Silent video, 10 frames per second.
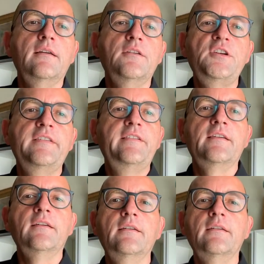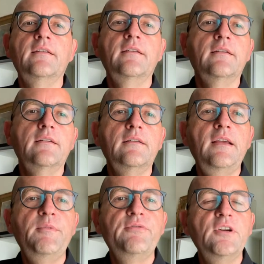Just
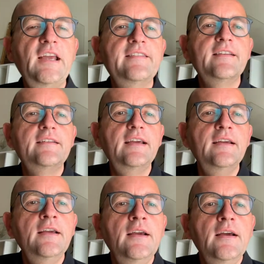day before yesterday,